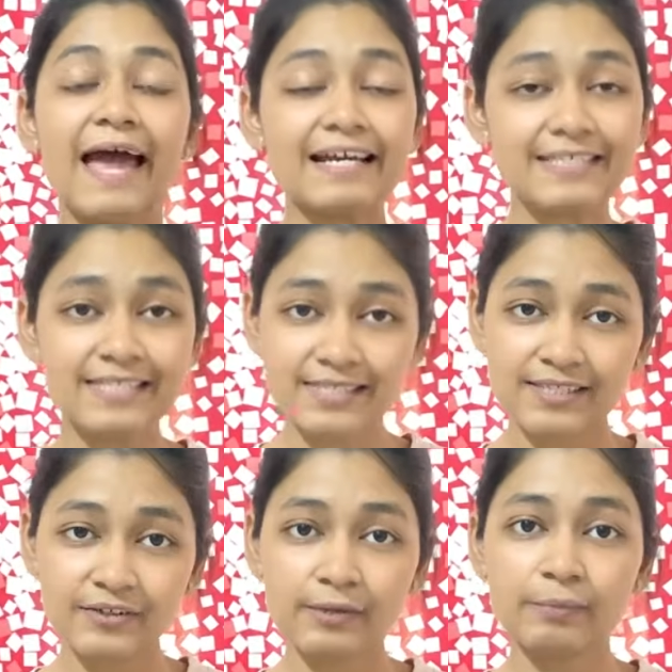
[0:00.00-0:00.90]

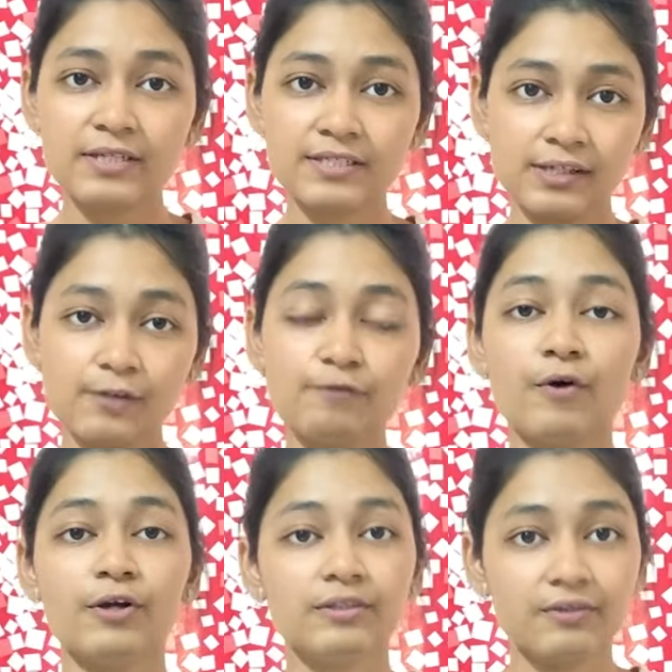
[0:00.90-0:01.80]
accessory muscle
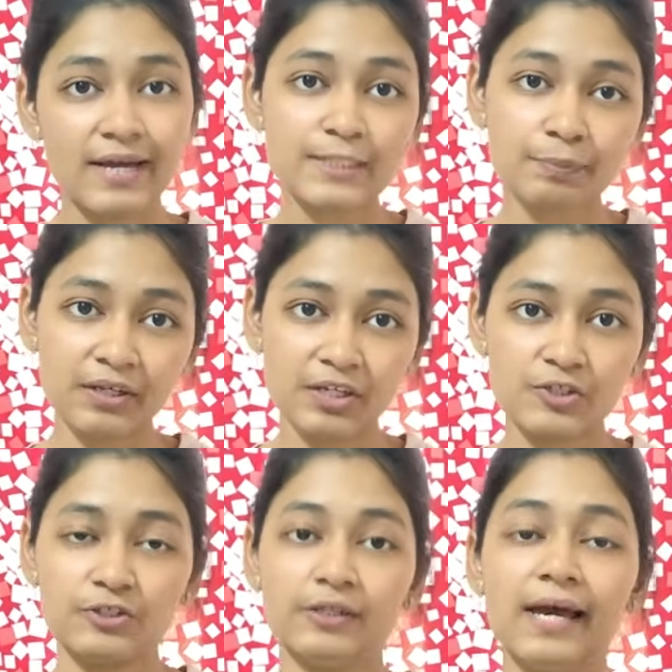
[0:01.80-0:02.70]
for the
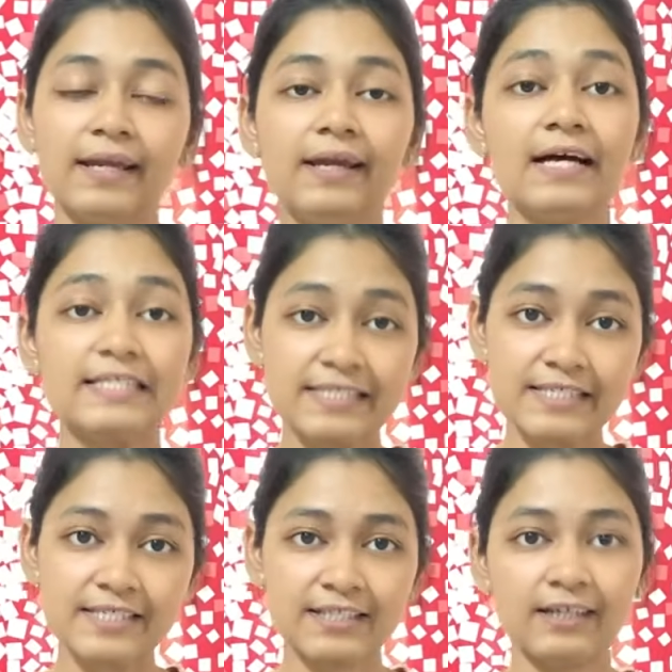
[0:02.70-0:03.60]
respiration and
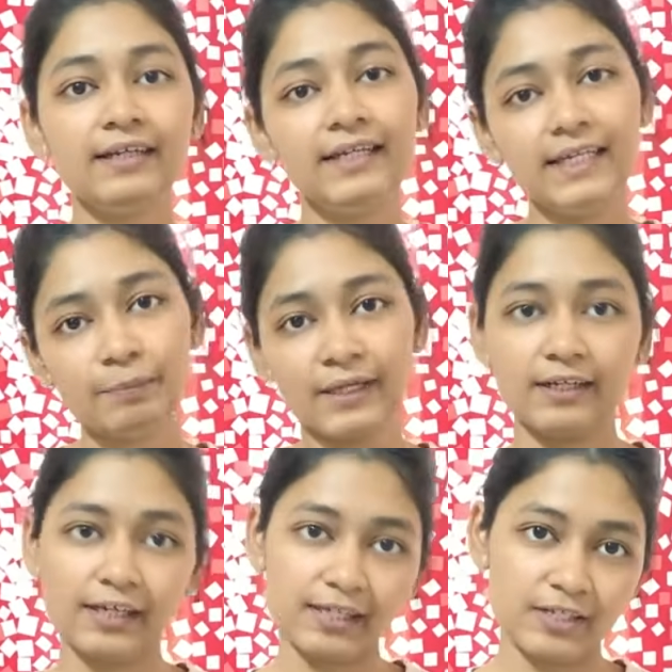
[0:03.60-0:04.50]
assist in deep
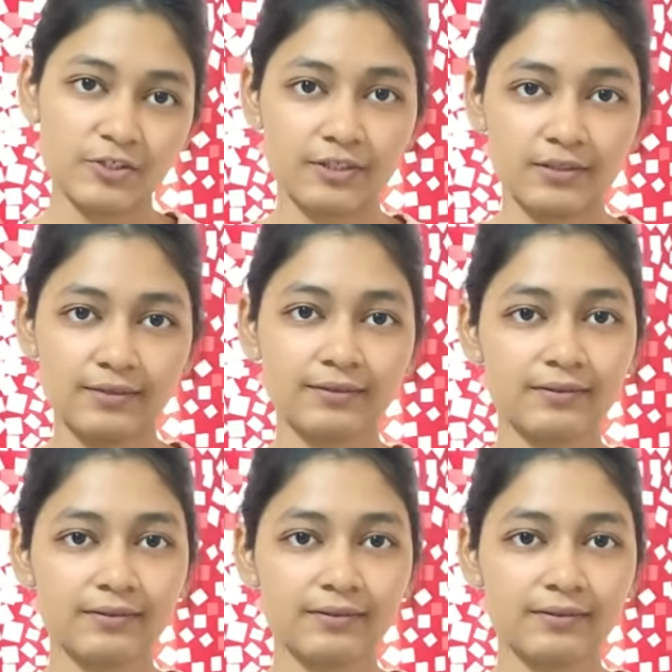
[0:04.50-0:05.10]
inhalation.